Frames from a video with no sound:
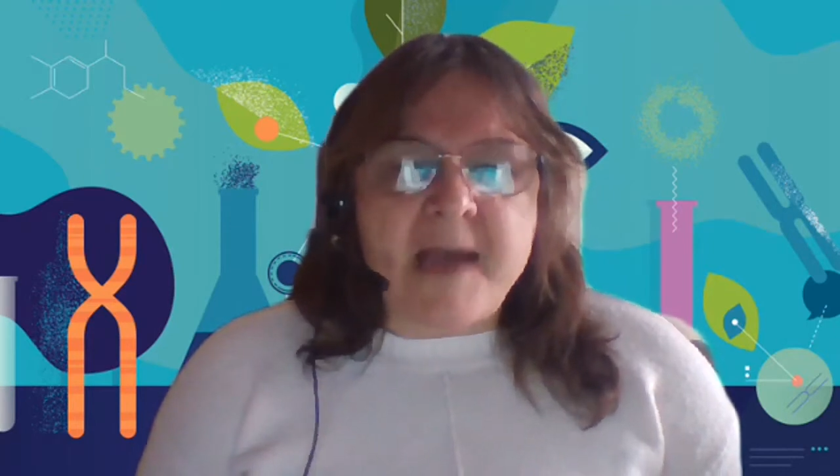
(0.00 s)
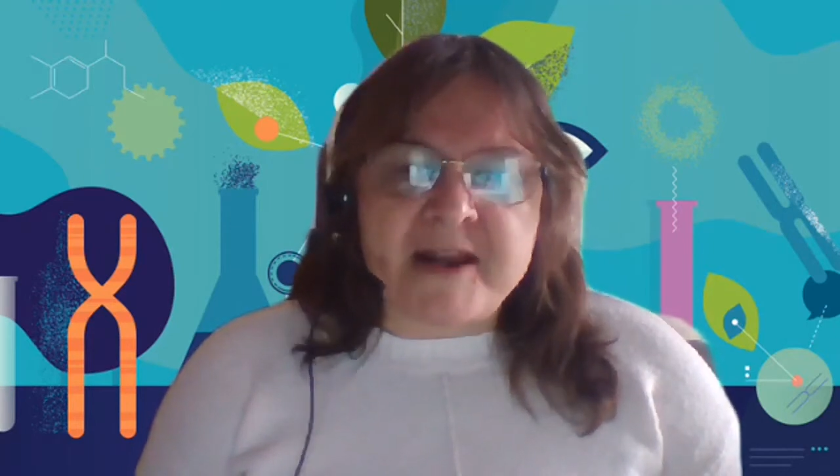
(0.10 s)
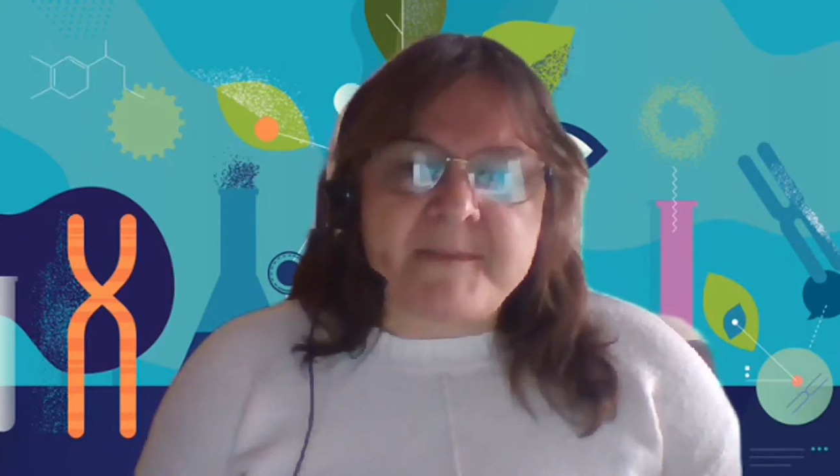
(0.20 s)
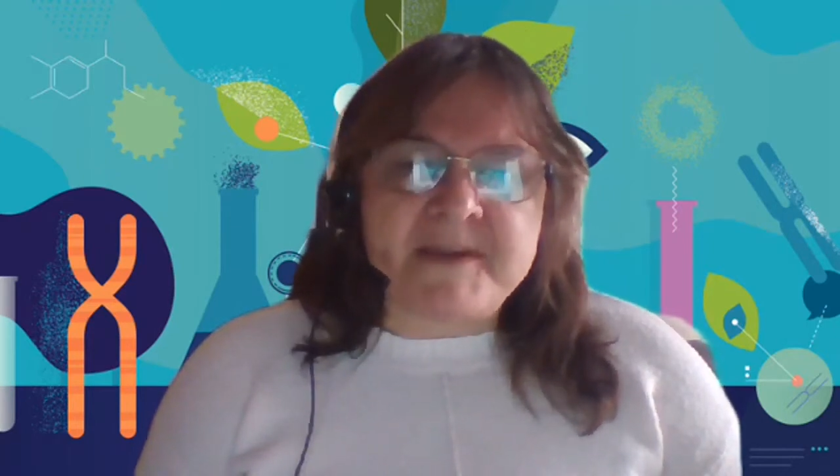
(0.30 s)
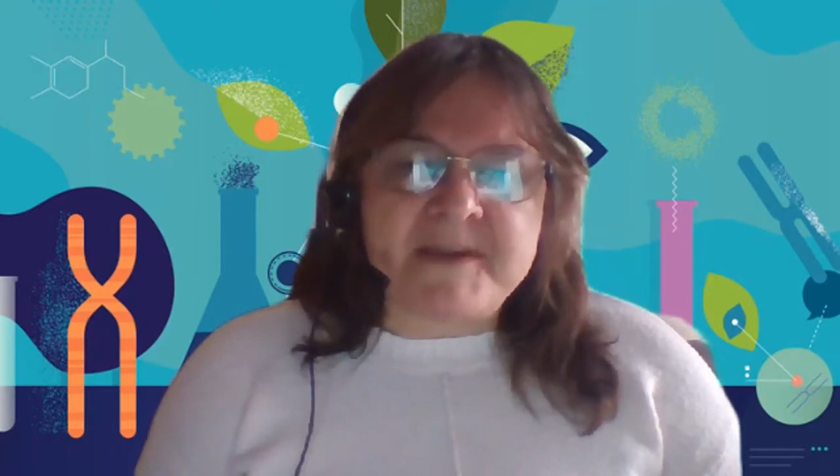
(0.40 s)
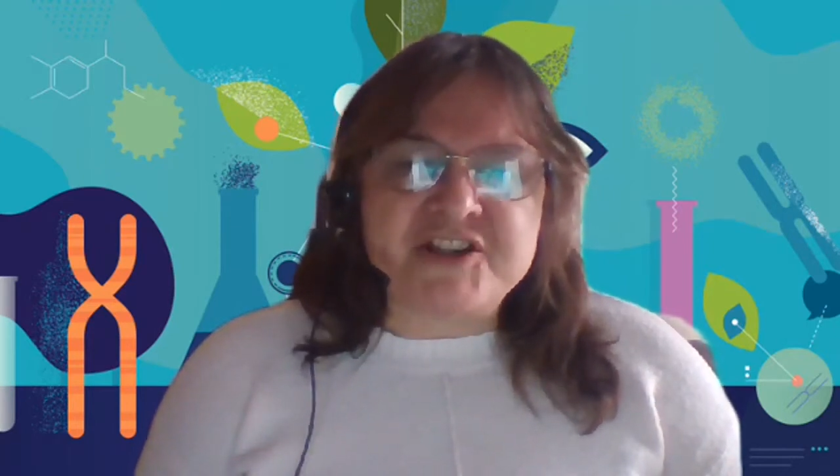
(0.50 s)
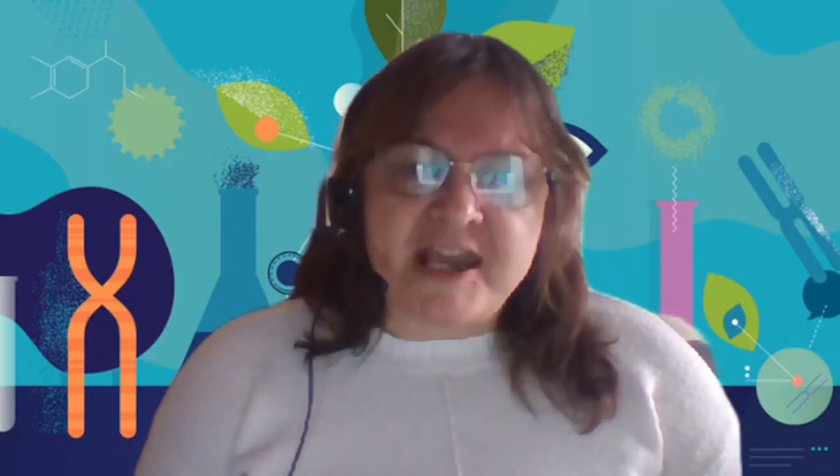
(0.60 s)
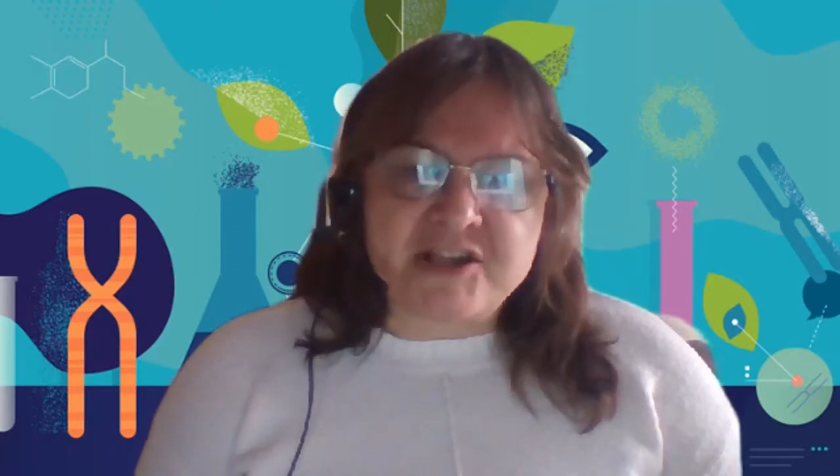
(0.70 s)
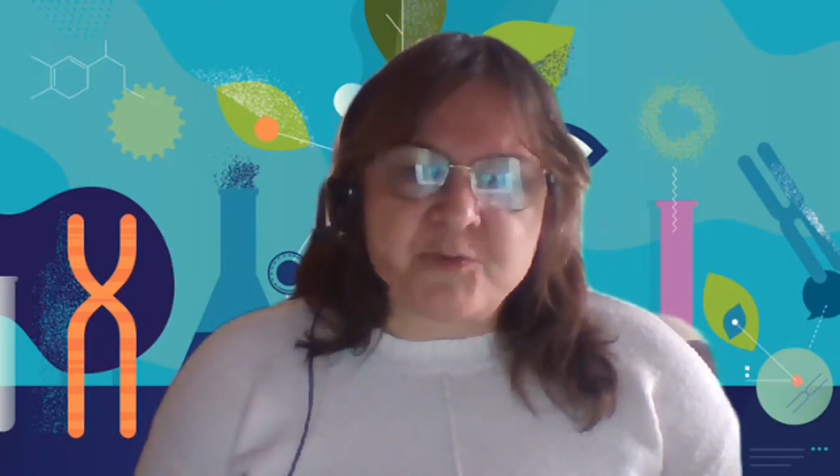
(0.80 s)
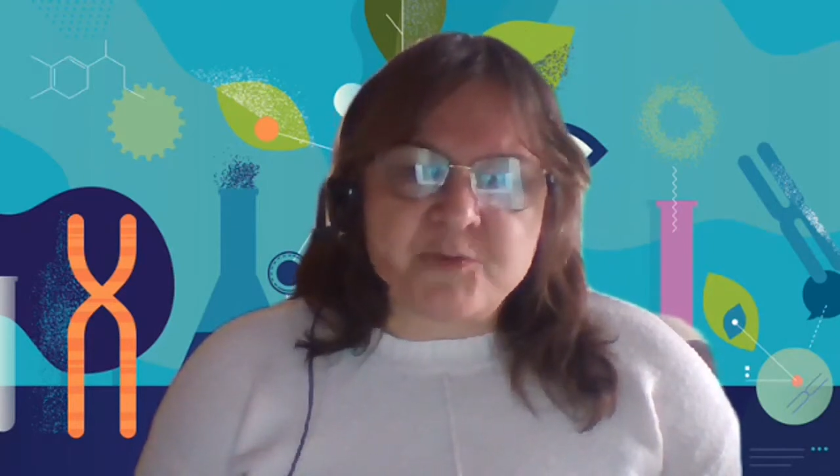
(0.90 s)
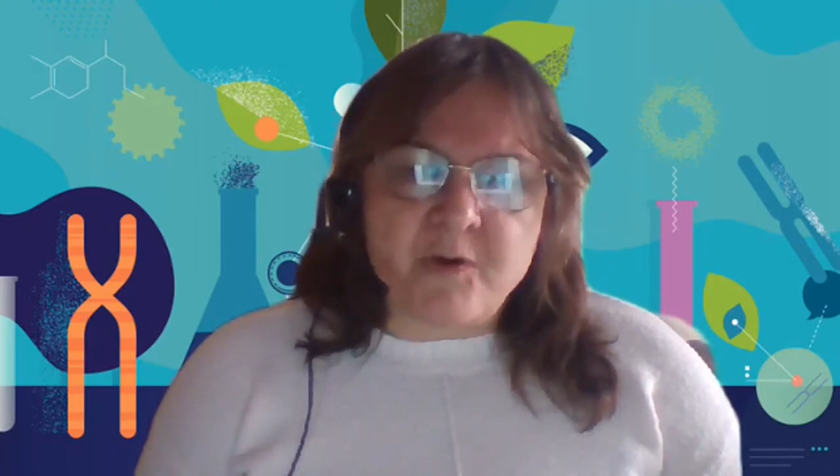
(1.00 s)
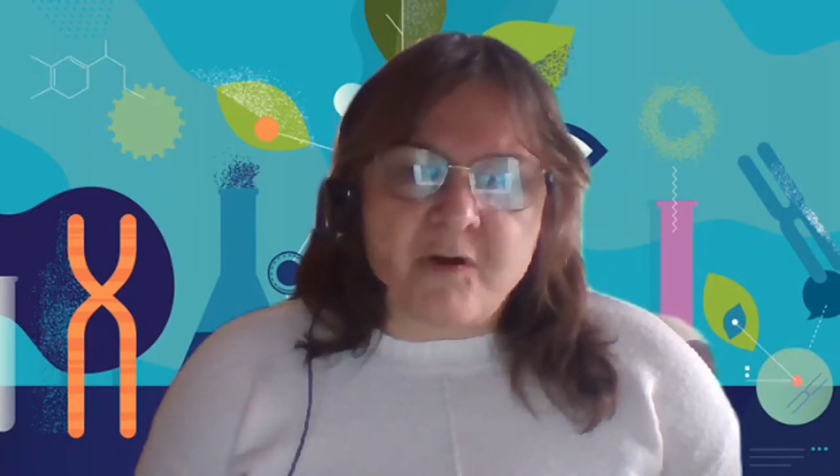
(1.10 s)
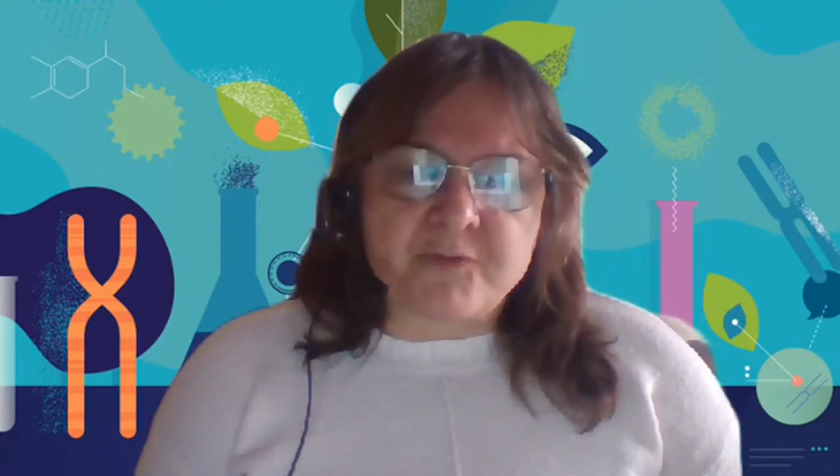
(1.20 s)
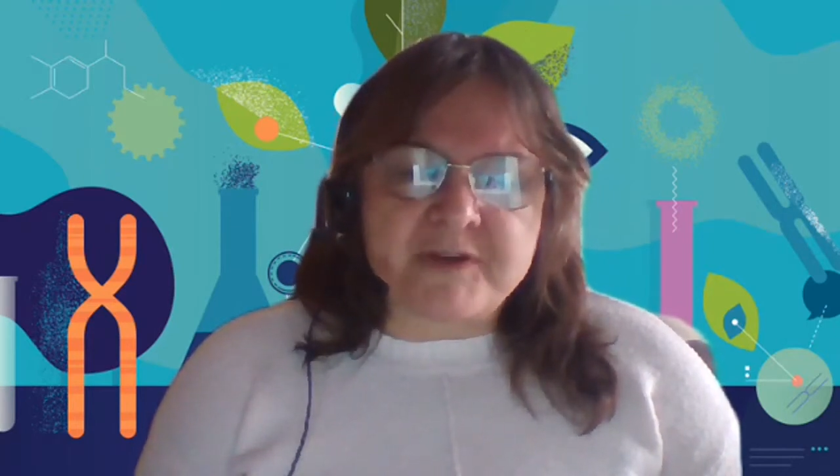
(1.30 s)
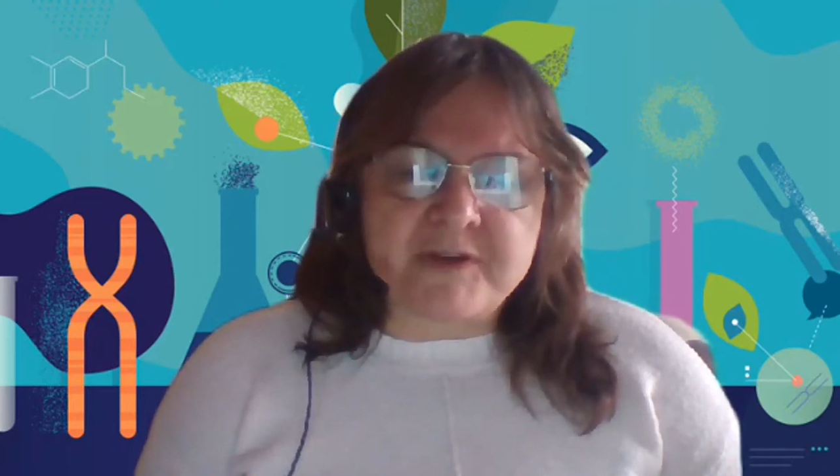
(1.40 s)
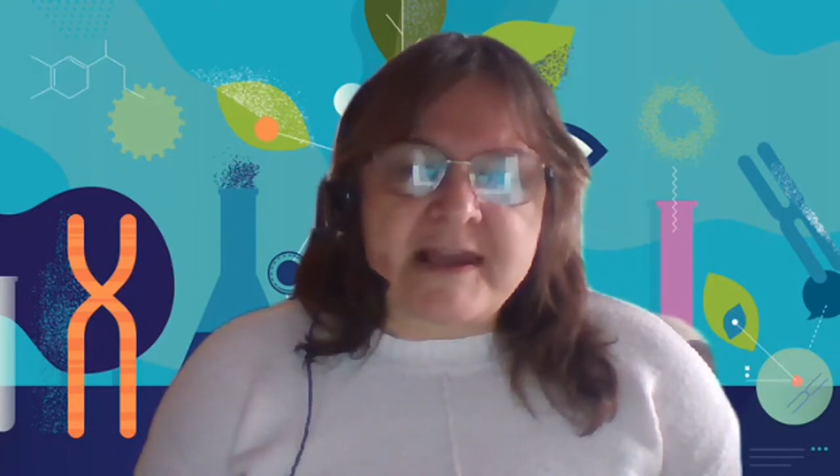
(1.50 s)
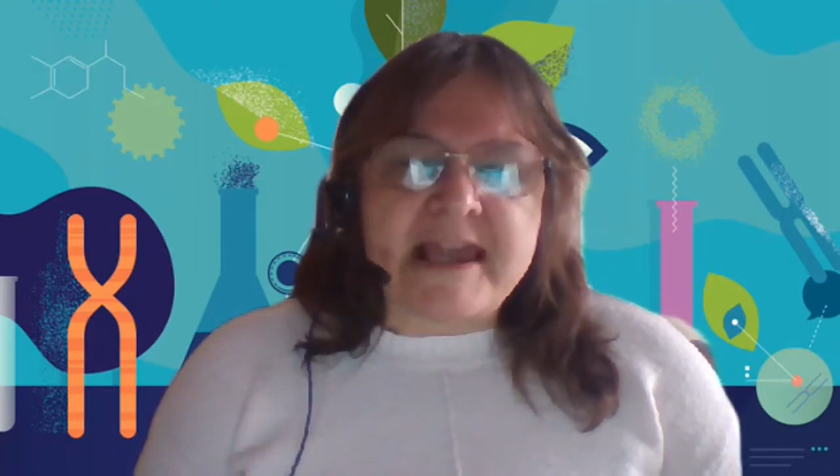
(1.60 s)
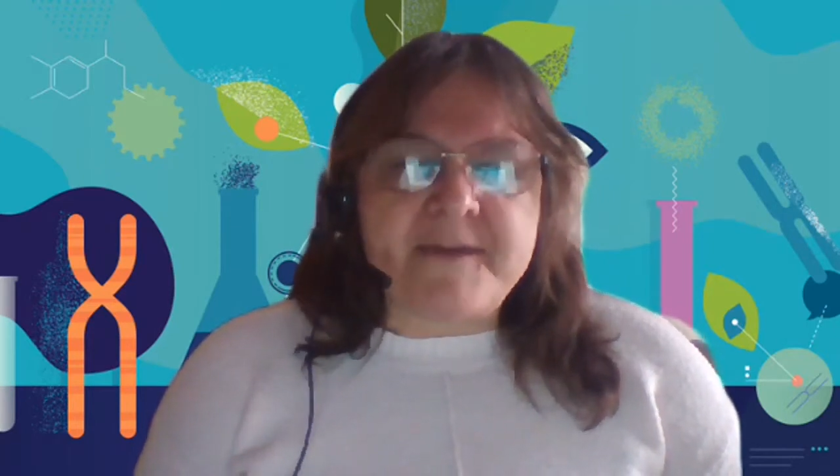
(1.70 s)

And when I mean change the world,